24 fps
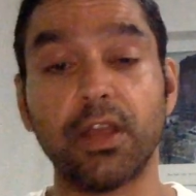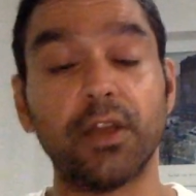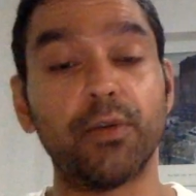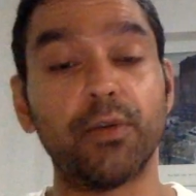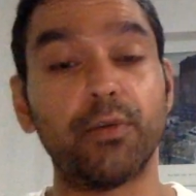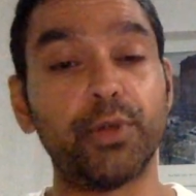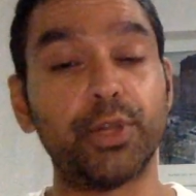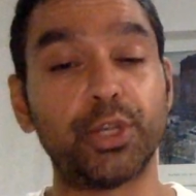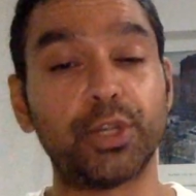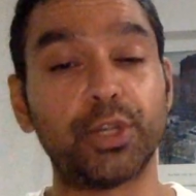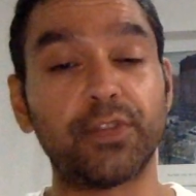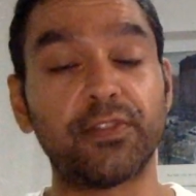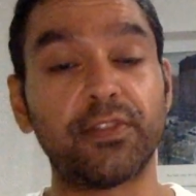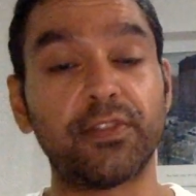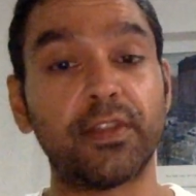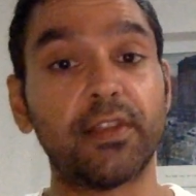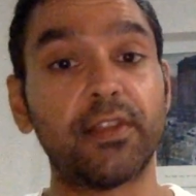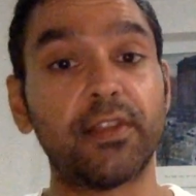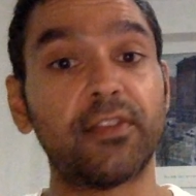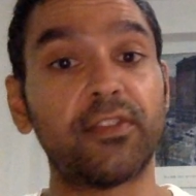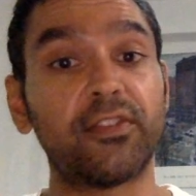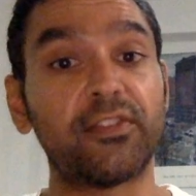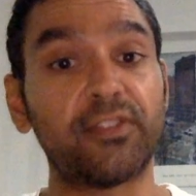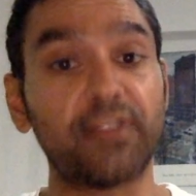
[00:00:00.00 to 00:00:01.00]
which is
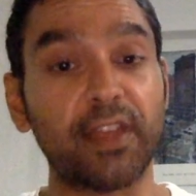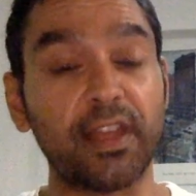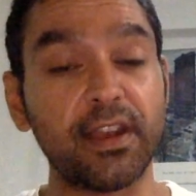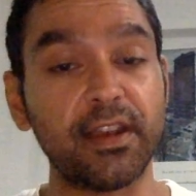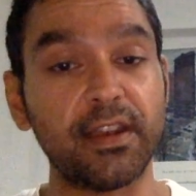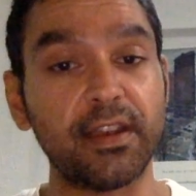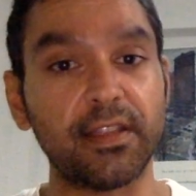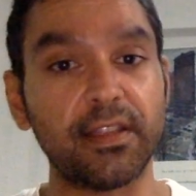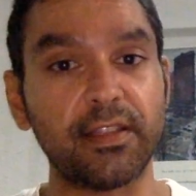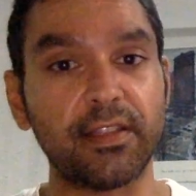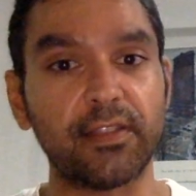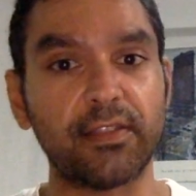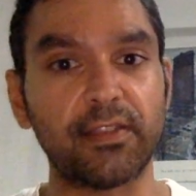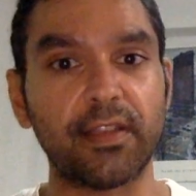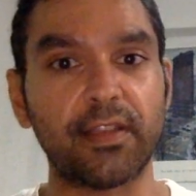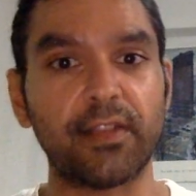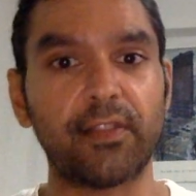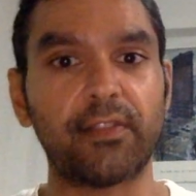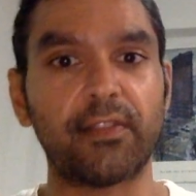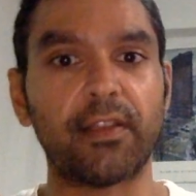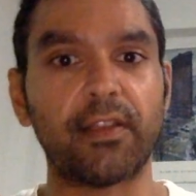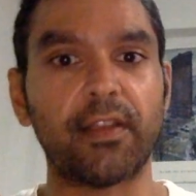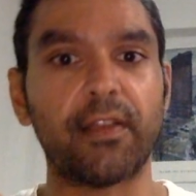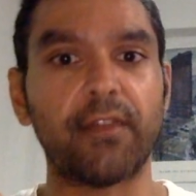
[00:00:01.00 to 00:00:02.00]
sudden in the
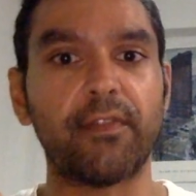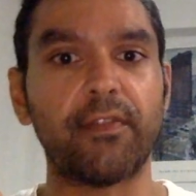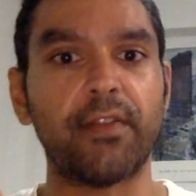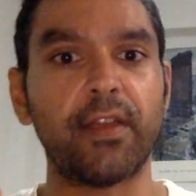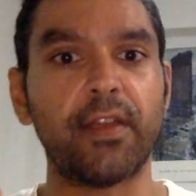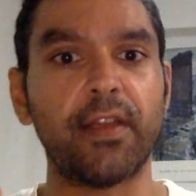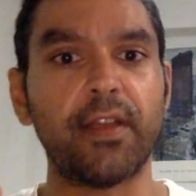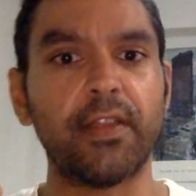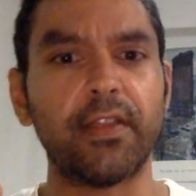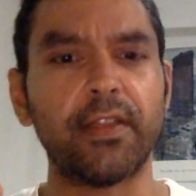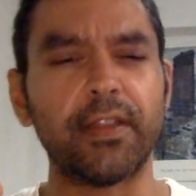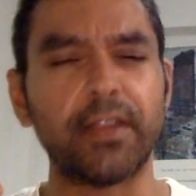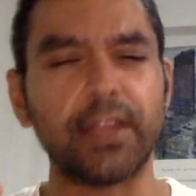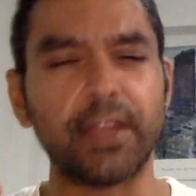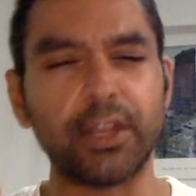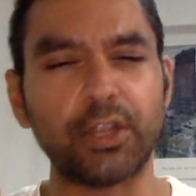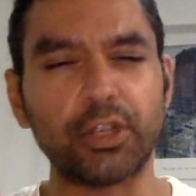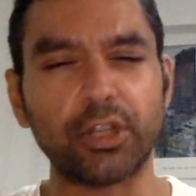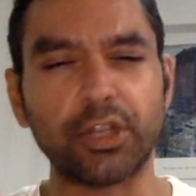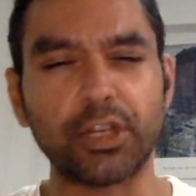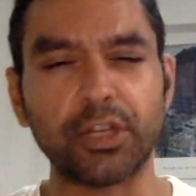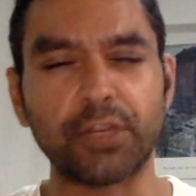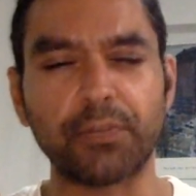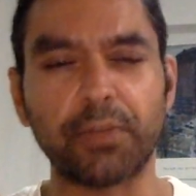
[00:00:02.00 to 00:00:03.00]
sense of each
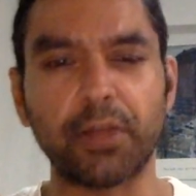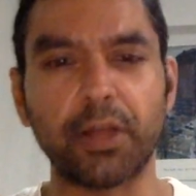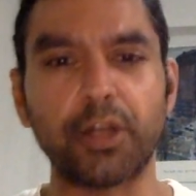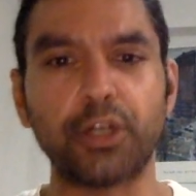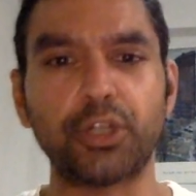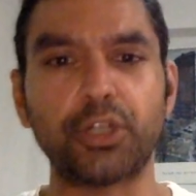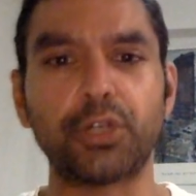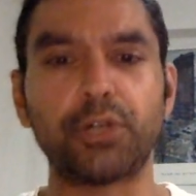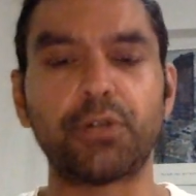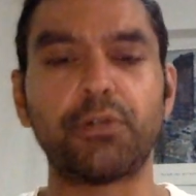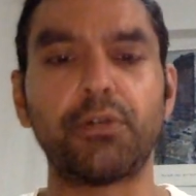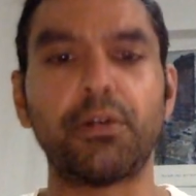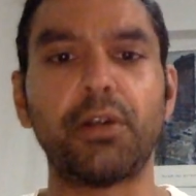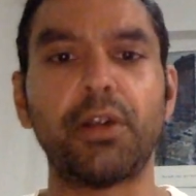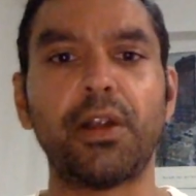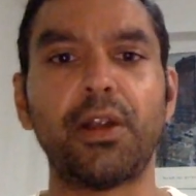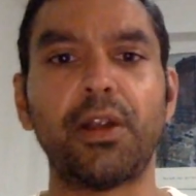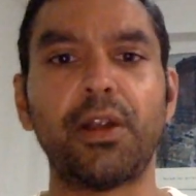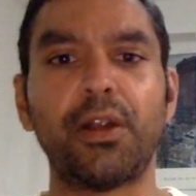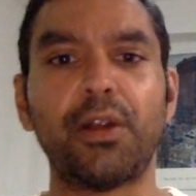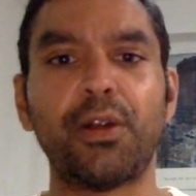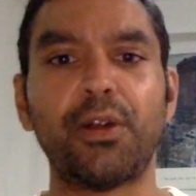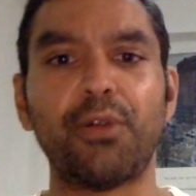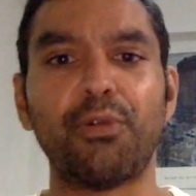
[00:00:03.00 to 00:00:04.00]
such puncture
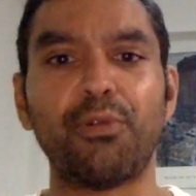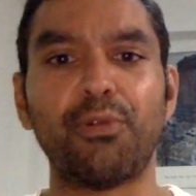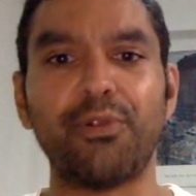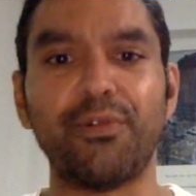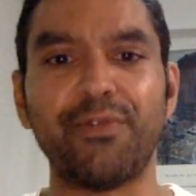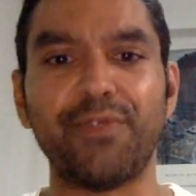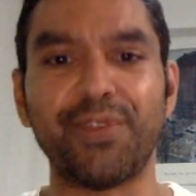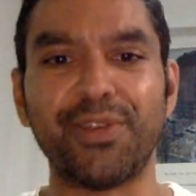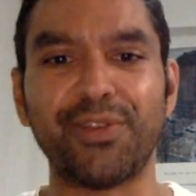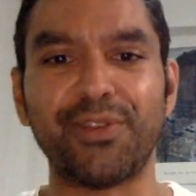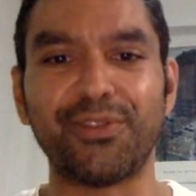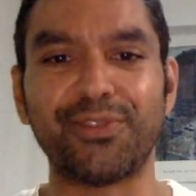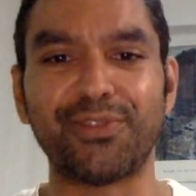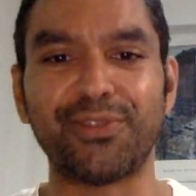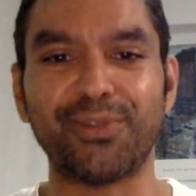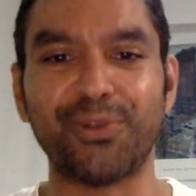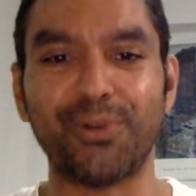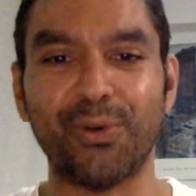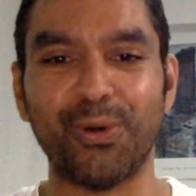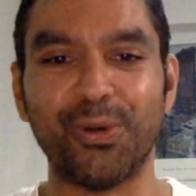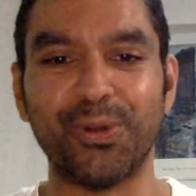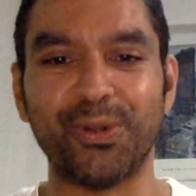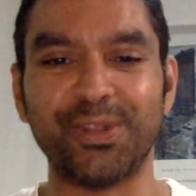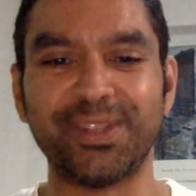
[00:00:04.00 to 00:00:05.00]
reveals the
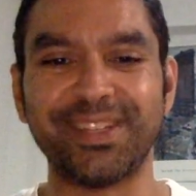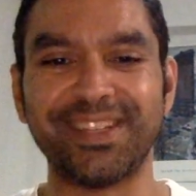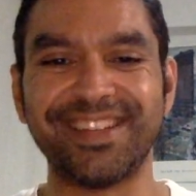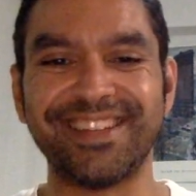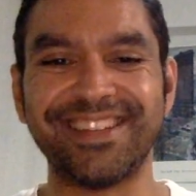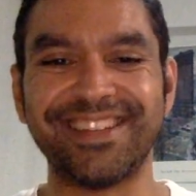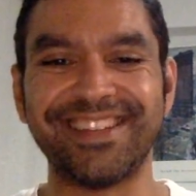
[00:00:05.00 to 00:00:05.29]
gold